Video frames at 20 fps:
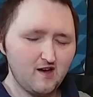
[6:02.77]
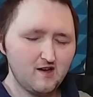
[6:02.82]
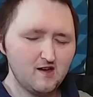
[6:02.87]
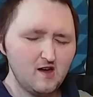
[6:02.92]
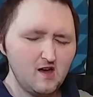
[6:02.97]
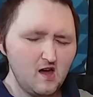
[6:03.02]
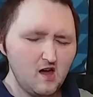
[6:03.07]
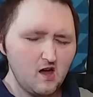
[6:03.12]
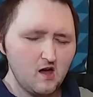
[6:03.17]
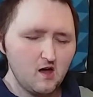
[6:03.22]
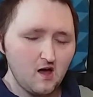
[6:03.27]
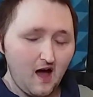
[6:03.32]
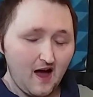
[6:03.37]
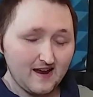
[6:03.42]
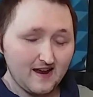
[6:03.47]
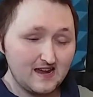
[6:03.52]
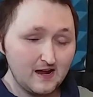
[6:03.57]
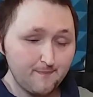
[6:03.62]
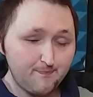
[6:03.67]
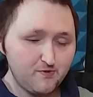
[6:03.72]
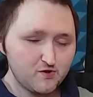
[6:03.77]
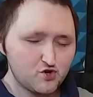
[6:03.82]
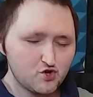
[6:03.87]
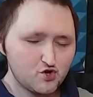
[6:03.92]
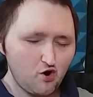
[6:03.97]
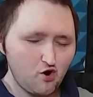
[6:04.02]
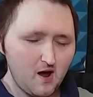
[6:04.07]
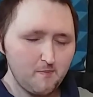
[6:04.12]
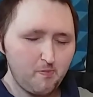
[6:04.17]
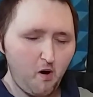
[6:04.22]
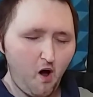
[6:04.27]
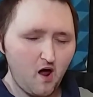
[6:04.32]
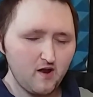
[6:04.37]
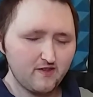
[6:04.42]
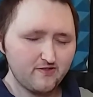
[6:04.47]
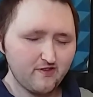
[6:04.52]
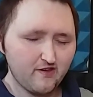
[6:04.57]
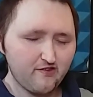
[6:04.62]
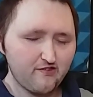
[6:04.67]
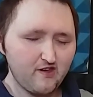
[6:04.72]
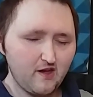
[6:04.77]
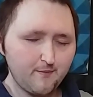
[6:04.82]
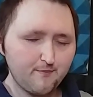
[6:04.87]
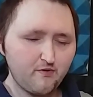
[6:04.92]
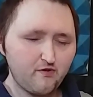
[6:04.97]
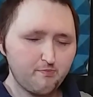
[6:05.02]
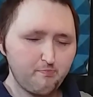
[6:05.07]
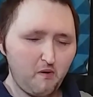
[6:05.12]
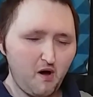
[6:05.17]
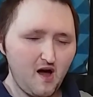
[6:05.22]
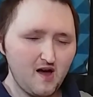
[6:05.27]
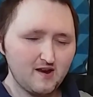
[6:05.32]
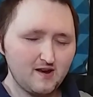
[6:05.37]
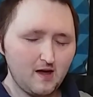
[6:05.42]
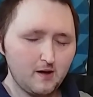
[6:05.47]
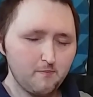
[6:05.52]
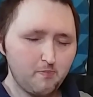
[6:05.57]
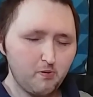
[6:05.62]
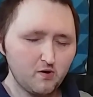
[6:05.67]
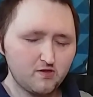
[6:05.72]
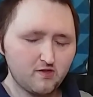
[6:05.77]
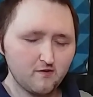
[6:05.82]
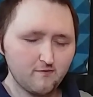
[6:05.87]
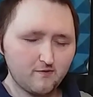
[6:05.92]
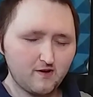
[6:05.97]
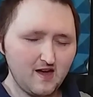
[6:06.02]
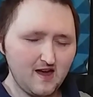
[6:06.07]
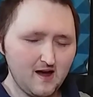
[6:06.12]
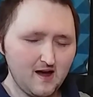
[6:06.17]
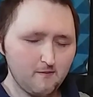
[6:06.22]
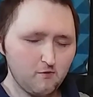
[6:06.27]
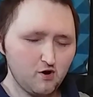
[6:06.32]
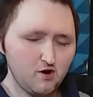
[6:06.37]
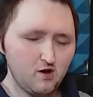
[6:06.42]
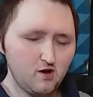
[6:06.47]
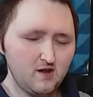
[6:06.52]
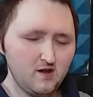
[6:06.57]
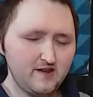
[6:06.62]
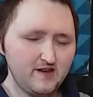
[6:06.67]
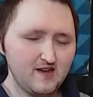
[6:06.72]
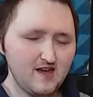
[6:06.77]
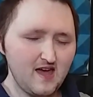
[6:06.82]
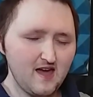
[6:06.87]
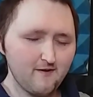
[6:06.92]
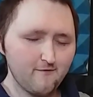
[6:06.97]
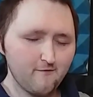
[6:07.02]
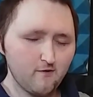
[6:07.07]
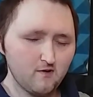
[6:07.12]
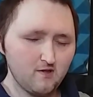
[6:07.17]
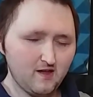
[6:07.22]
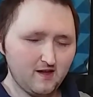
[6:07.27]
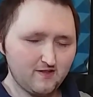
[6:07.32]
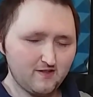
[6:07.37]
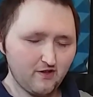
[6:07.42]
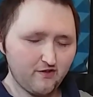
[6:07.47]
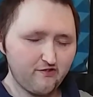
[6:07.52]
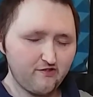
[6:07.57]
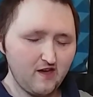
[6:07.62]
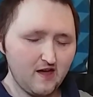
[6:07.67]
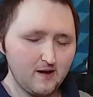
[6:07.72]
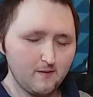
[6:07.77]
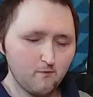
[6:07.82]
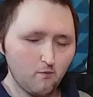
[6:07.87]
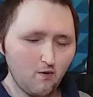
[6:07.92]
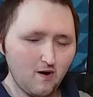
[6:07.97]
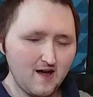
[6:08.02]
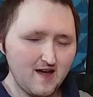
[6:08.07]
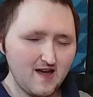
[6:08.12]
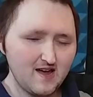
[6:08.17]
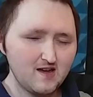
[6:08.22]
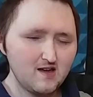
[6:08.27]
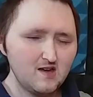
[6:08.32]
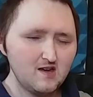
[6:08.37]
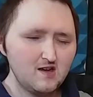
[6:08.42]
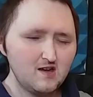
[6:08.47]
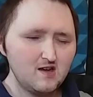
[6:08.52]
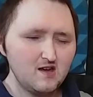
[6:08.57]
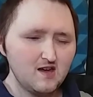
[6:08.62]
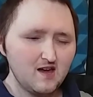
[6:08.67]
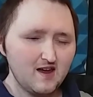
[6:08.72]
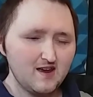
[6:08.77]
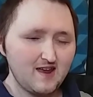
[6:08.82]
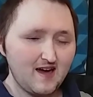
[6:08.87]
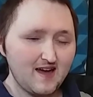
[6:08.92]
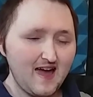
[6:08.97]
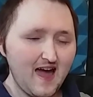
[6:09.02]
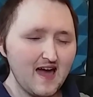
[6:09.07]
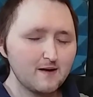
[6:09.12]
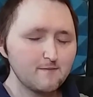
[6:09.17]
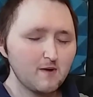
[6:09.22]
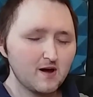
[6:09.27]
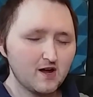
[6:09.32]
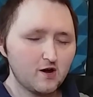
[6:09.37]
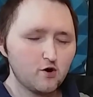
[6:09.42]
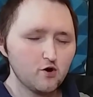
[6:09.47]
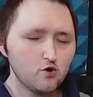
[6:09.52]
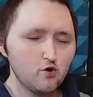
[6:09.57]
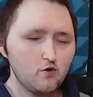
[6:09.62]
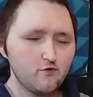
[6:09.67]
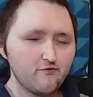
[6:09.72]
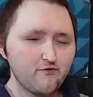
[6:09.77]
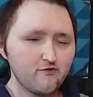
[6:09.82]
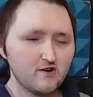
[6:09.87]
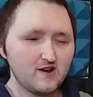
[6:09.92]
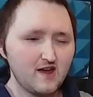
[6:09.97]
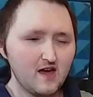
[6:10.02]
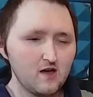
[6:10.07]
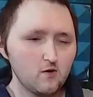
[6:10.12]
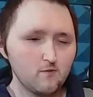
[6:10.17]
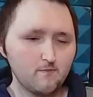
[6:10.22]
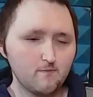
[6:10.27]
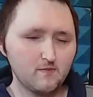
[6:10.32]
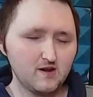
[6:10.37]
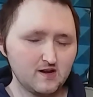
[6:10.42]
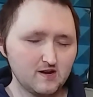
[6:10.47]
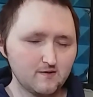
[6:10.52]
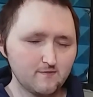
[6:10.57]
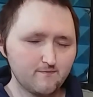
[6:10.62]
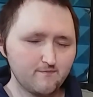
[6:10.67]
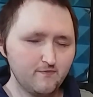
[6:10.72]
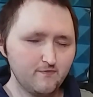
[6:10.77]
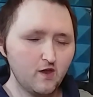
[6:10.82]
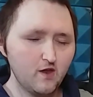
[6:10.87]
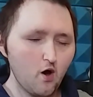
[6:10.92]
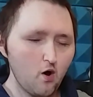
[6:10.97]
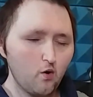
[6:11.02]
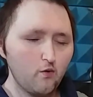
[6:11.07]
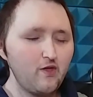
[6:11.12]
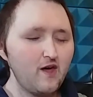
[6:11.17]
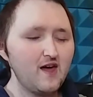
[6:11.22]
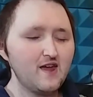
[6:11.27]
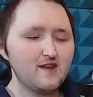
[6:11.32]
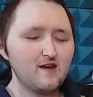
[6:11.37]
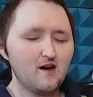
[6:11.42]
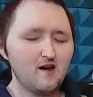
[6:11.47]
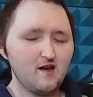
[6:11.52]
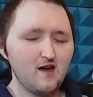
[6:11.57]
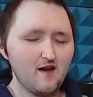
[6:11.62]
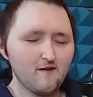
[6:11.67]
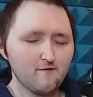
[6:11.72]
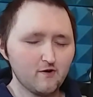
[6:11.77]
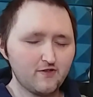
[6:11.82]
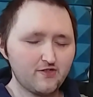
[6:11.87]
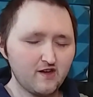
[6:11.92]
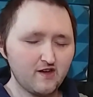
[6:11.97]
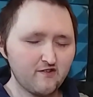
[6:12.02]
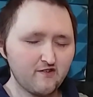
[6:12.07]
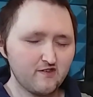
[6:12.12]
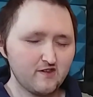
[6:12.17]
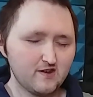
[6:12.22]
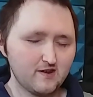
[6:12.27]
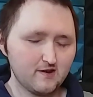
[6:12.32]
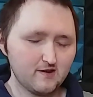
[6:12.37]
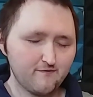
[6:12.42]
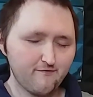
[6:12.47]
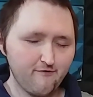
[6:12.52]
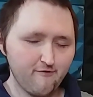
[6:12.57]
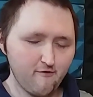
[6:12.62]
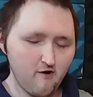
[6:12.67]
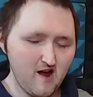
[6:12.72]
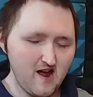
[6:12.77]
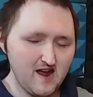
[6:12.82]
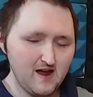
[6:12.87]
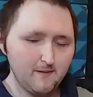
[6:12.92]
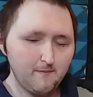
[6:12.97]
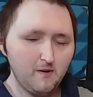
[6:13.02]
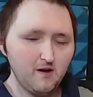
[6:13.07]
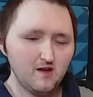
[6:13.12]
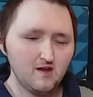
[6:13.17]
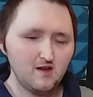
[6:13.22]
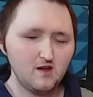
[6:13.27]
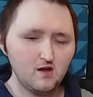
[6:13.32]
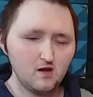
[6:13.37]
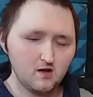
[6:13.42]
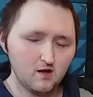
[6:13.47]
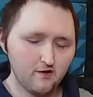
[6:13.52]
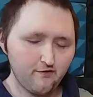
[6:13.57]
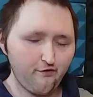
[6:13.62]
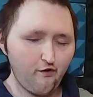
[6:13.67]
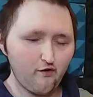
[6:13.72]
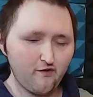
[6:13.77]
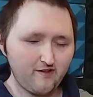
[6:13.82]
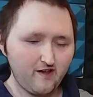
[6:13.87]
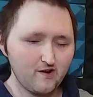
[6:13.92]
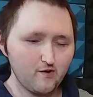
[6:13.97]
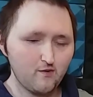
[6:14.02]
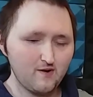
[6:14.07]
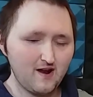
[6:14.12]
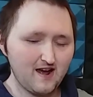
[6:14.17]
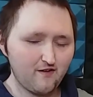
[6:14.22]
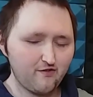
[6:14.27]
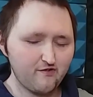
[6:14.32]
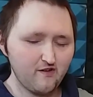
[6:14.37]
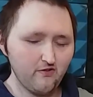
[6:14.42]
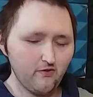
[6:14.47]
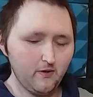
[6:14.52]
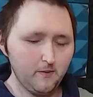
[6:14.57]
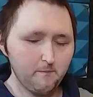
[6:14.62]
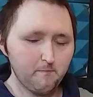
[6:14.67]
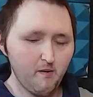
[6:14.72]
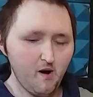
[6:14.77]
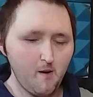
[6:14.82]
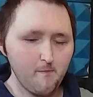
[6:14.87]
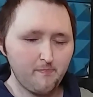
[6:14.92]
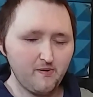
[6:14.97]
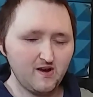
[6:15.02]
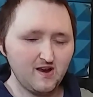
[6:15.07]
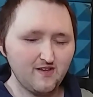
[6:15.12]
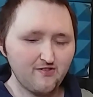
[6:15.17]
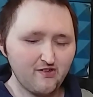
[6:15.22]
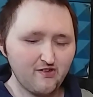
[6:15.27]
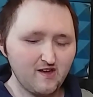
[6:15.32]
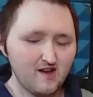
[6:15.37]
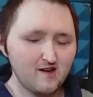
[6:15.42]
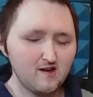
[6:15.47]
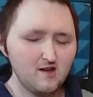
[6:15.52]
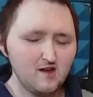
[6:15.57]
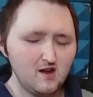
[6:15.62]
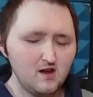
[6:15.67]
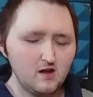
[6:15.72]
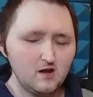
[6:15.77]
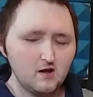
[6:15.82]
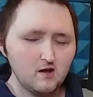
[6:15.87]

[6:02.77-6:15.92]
I keep the tripod in the same spot and I put the camera in it like the same way. And I had my girlfriend help me know that everything's in frame, as long as I don't accidentally bump anything.